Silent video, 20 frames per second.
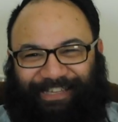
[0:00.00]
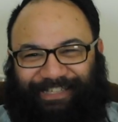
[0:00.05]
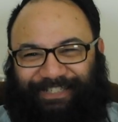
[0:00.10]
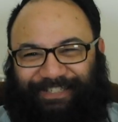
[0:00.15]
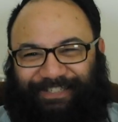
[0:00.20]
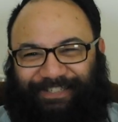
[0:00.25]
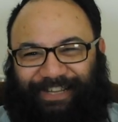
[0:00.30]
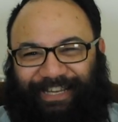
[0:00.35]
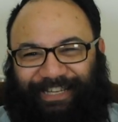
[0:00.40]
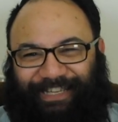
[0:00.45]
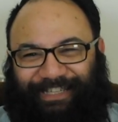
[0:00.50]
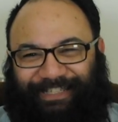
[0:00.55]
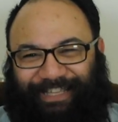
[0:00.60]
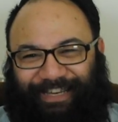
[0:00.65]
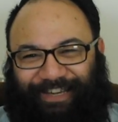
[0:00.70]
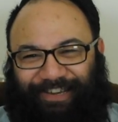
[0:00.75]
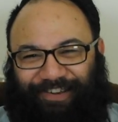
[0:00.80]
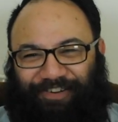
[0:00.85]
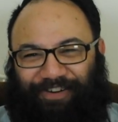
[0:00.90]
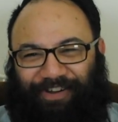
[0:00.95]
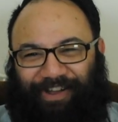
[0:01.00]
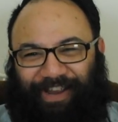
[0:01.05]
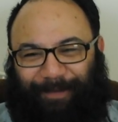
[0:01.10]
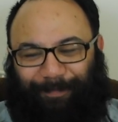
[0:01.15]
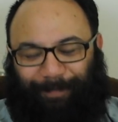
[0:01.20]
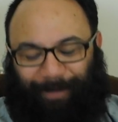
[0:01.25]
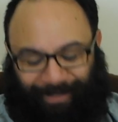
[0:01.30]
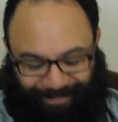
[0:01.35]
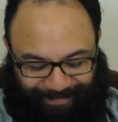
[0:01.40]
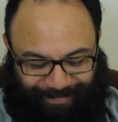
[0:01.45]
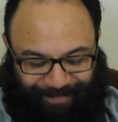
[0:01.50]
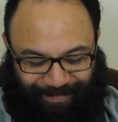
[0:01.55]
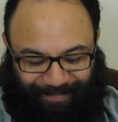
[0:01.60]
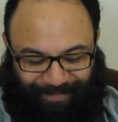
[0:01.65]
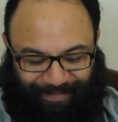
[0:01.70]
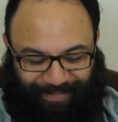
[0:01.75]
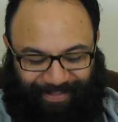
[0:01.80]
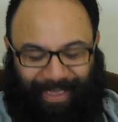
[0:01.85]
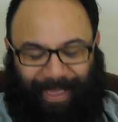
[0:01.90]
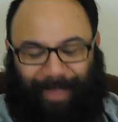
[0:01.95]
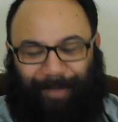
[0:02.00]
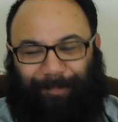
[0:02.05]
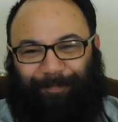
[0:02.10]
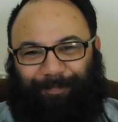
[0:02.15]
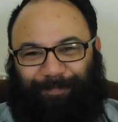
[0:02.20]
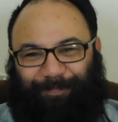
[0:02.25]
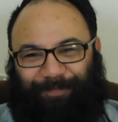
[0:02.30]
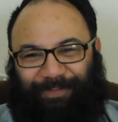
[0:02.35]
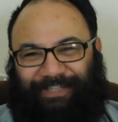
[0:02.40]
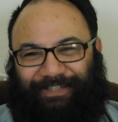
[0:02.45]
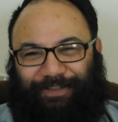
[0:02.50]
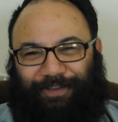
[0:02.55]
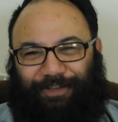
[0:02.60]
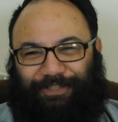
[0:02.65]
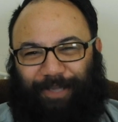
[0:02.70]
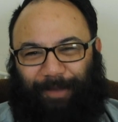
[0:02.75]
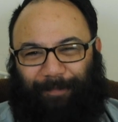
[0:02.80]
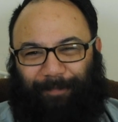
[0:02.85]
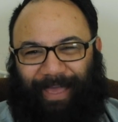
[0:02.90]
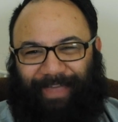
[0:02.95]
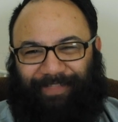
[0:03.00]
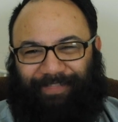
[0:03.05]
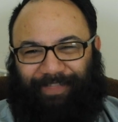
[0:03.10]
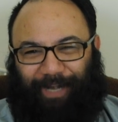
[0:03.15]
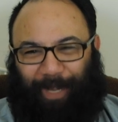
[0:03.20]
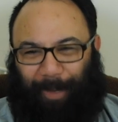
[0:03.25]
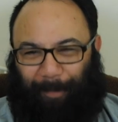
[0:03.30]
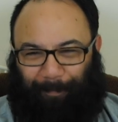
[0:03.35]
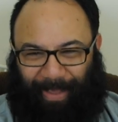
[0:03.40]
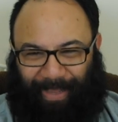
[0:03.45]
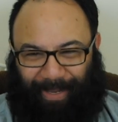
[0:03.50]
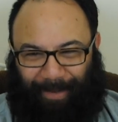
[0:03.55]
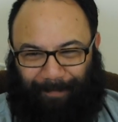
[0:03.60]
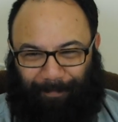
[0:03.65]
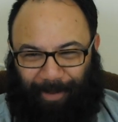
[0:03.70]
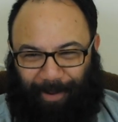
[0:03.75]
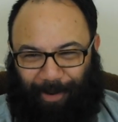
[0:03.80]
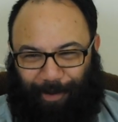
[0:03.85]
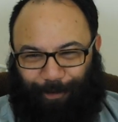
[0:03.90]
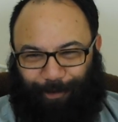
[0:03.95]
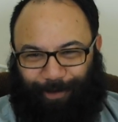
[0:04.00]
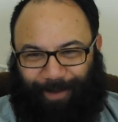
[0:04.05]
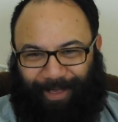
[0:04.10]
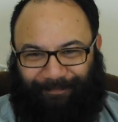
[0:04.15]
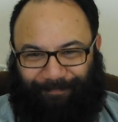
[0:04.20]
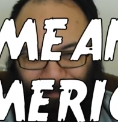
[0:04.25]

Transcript: Australia is annoying, but it's not so bad that I'm gonna pack up my whole life